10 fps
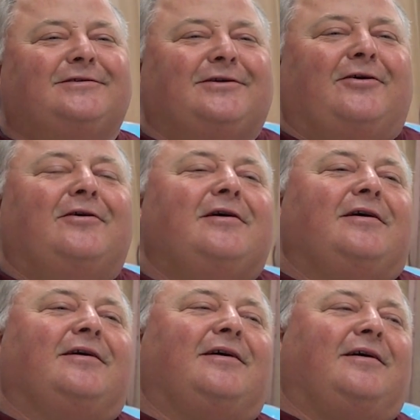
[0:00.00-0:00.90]
So,
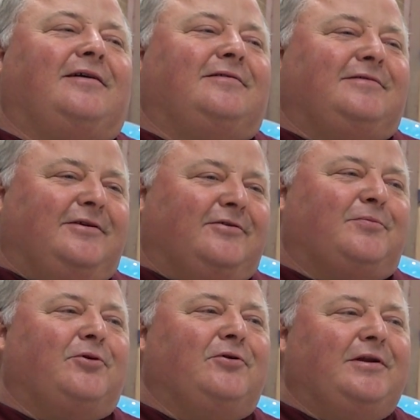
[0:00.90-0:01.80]

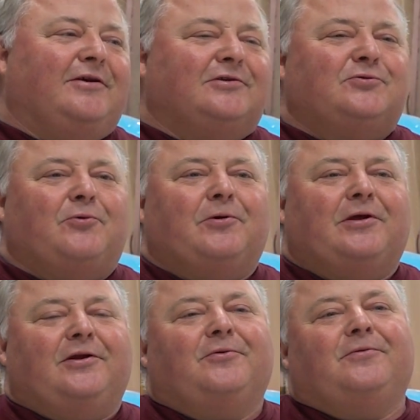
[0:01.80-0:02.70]
the maroon deal is what we're
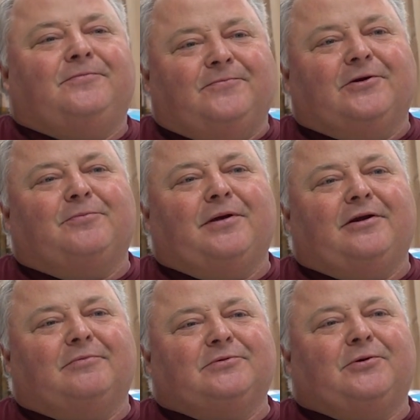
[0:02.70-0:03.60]
going to do. We're going to paint
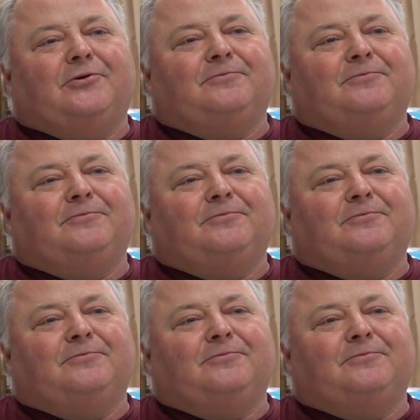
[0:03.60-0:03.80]
it up as maroon.